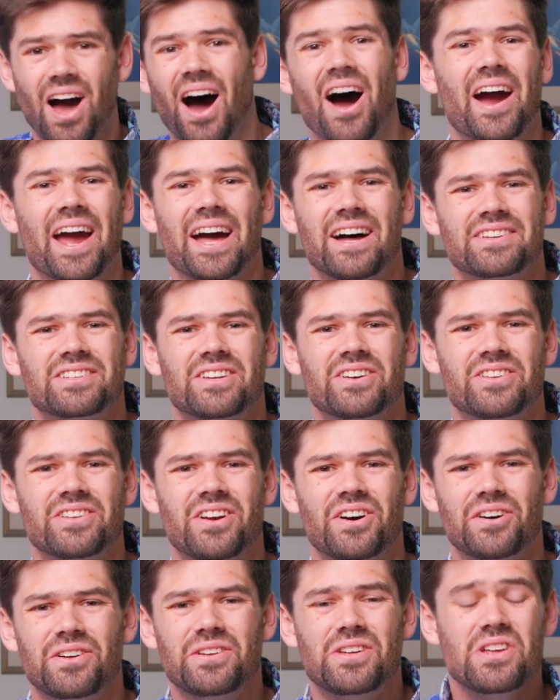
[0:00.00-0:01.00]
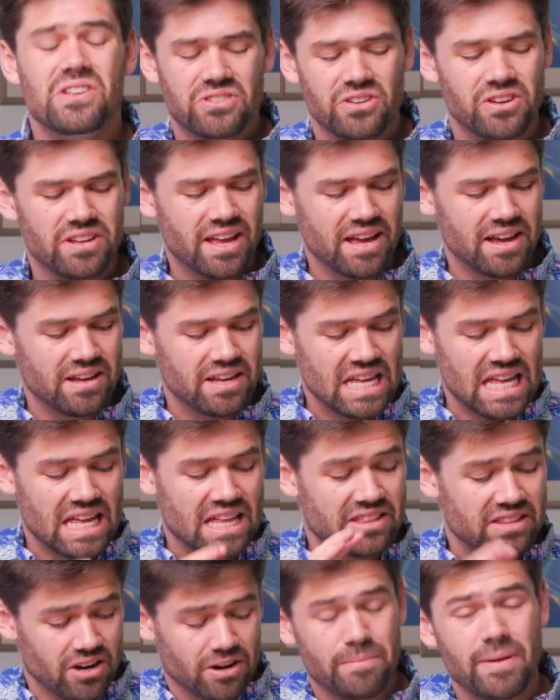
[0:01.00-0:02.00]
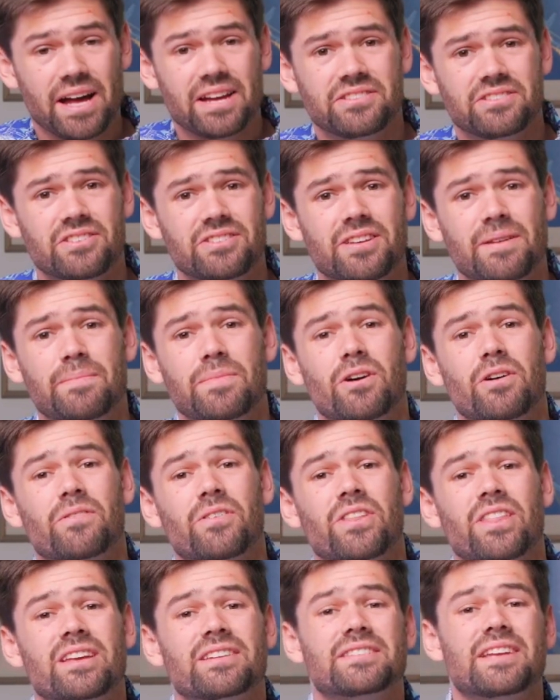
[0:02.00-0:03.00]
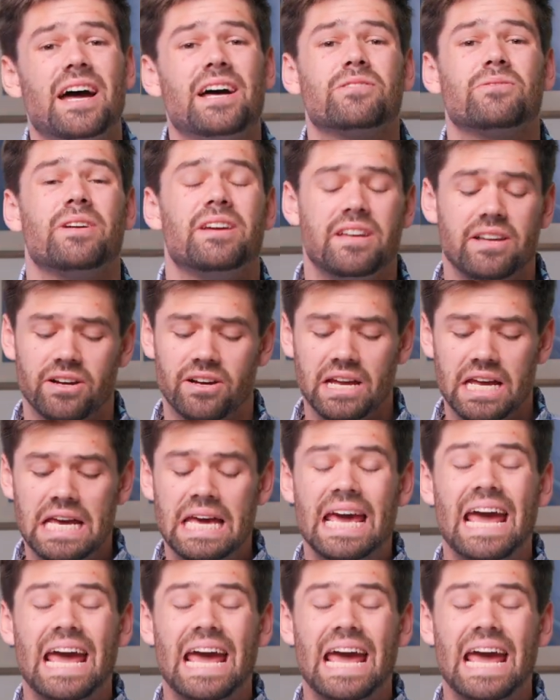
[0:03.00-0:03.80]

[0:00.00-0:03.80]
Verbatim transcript: All right, how's it going, y'all? So today, TerraMaster sent me over this NAS right here,